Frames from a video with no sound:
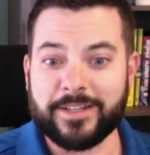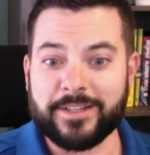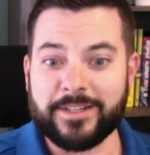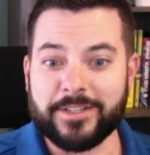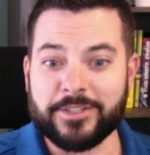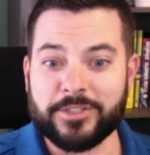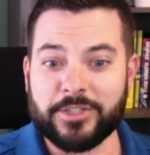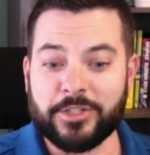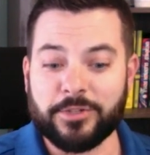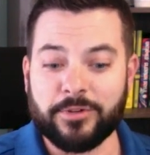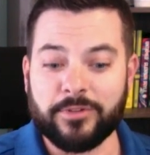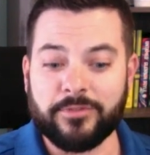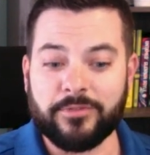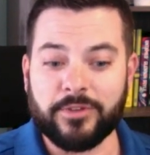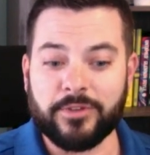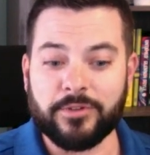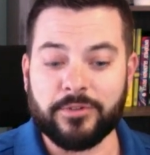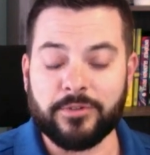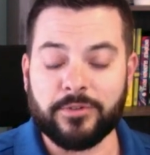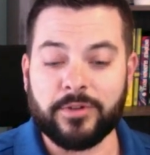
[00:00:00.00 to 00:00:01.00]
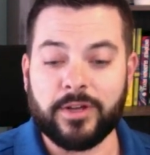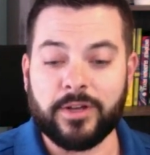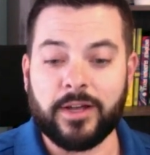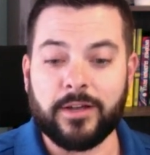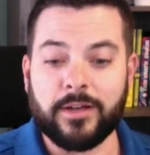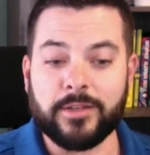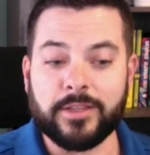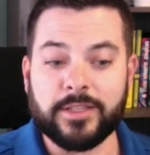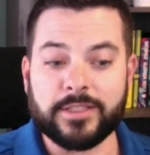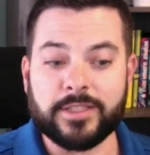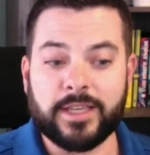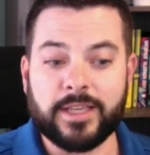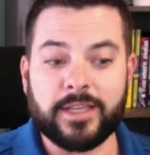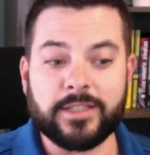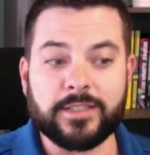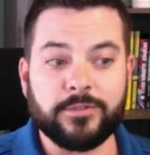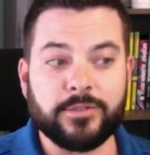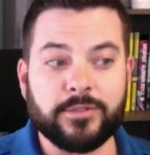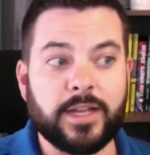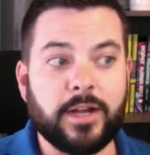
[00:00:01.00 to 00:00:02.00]
and does your review. In this
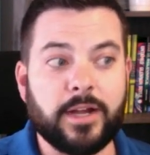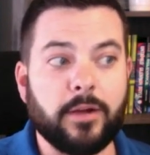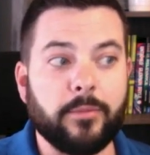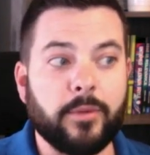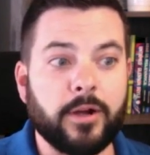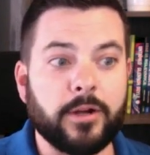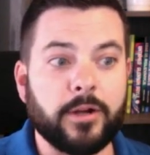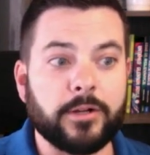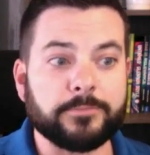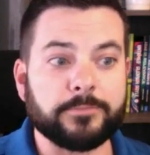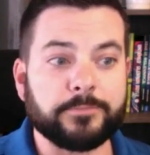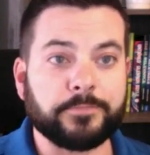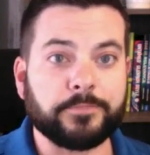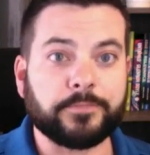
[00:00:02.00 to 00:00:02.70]
case, it was Aramark.